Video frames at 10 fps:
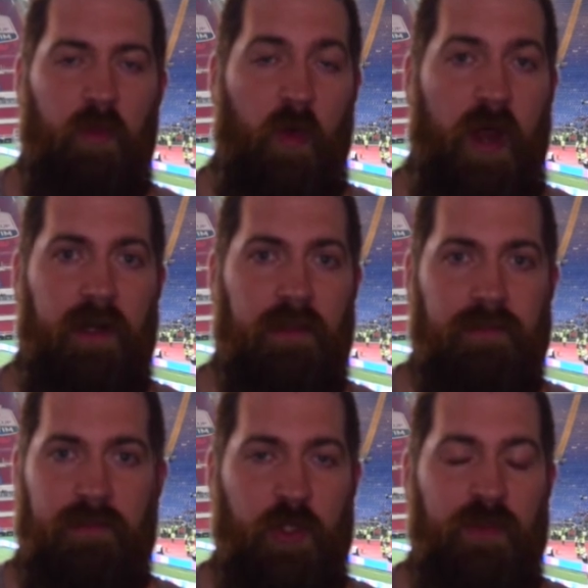were
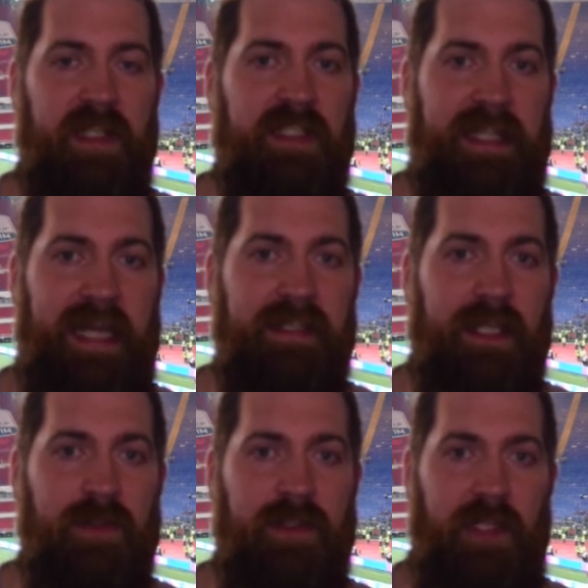Juve
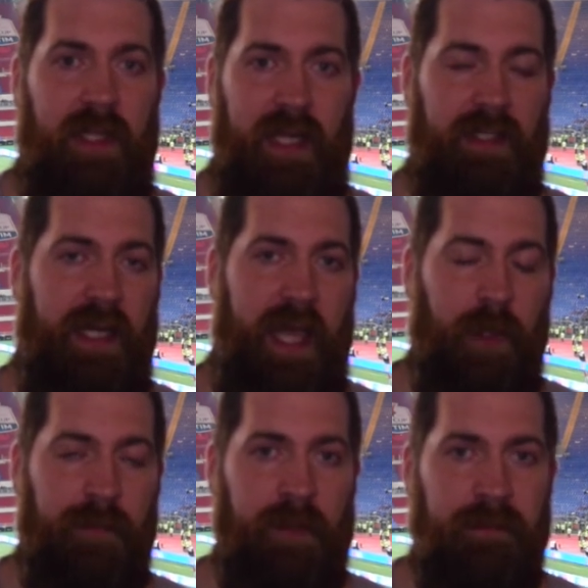standouts and then kind of
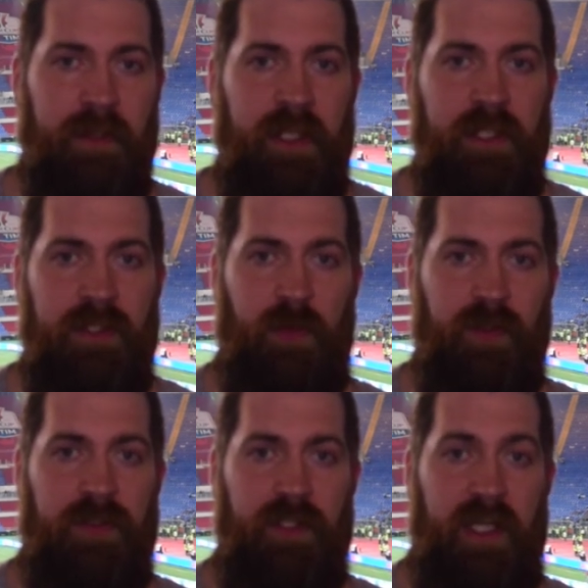helped them To,
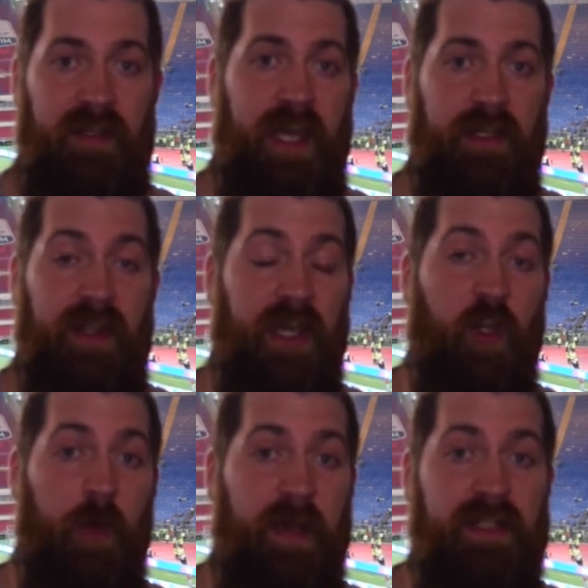to get that, that
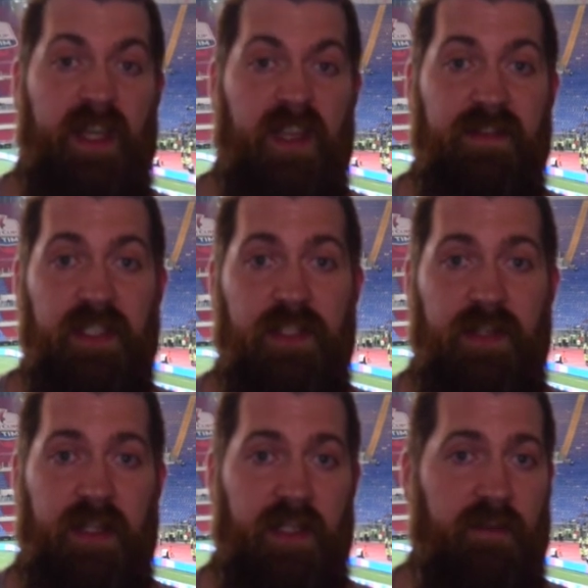Coppa Italia
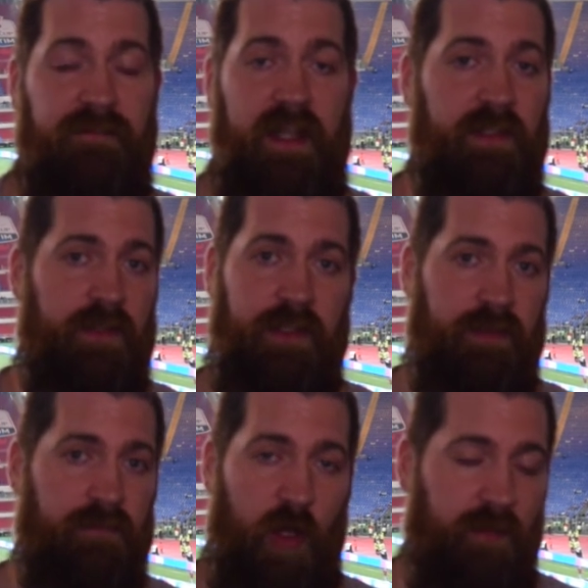victory. The defence,
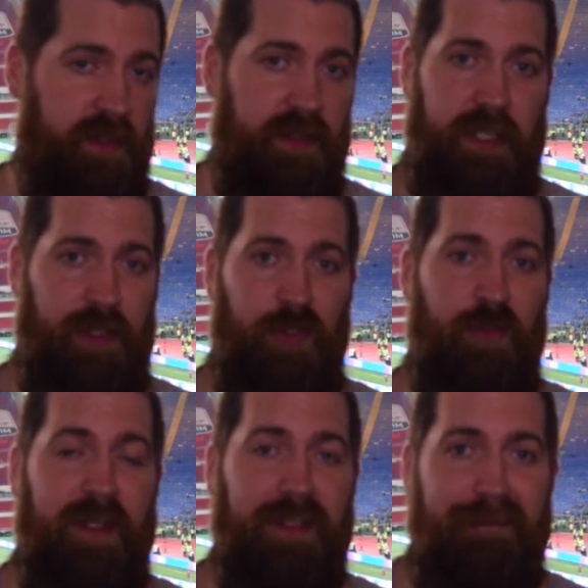obviously, it's the
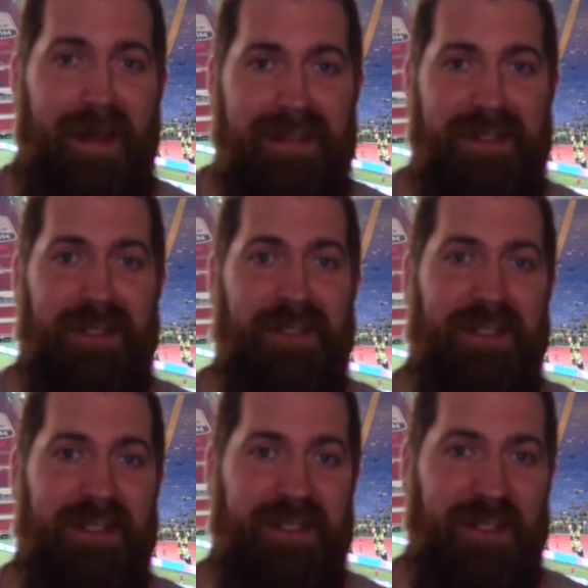Juve defence. It
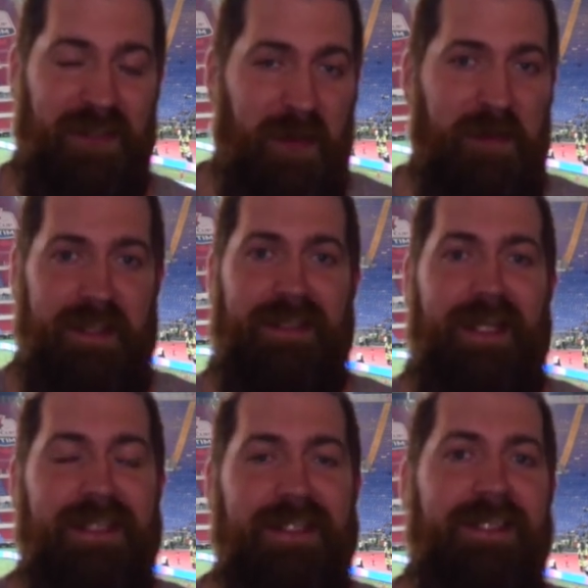doesn't concede goals. It
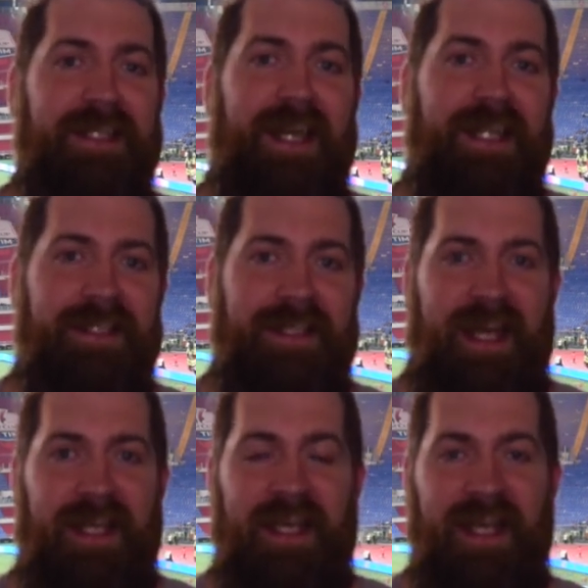didn't concede any
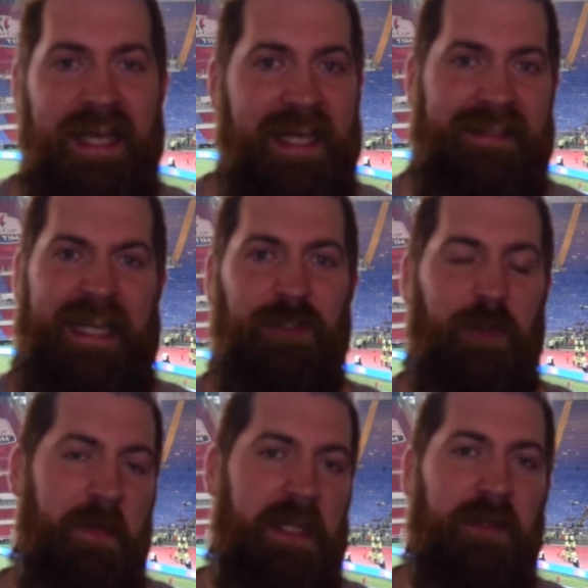tonight.
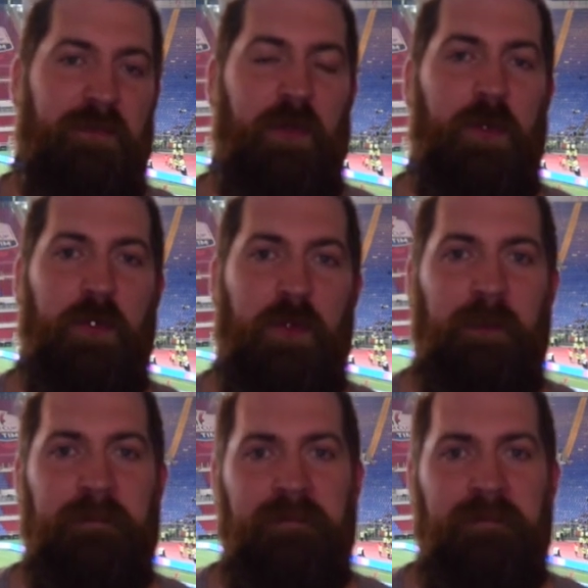Neto made a few